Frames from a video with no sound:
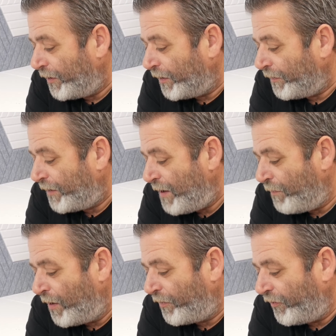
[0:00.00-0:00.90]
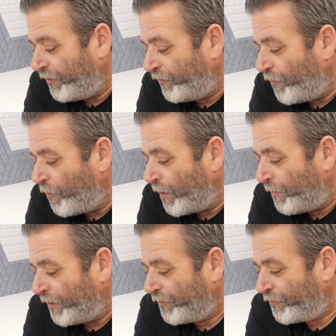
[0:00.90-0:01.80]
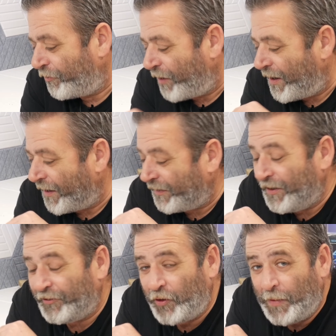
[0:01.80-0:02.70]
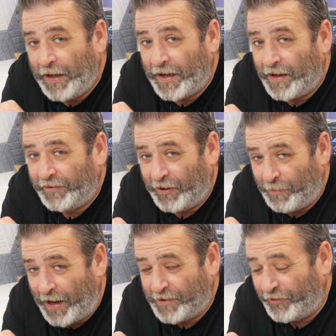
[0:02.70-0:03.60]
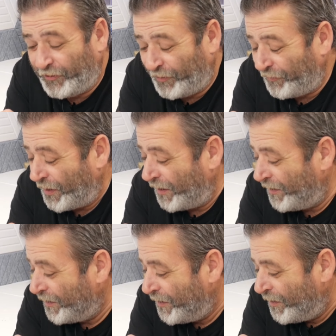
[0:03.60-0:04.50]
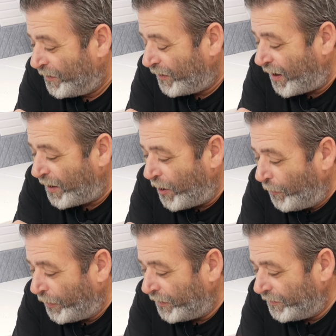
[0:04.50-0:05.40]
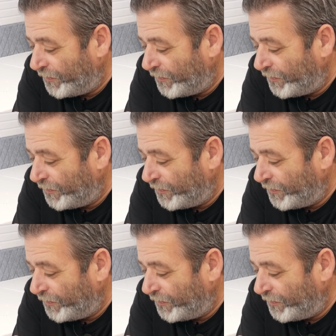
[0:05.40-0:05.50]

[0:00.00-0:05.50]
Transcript: I'm going to keep bumping this forward. I want to try not to hit too many content matches if I can't help it.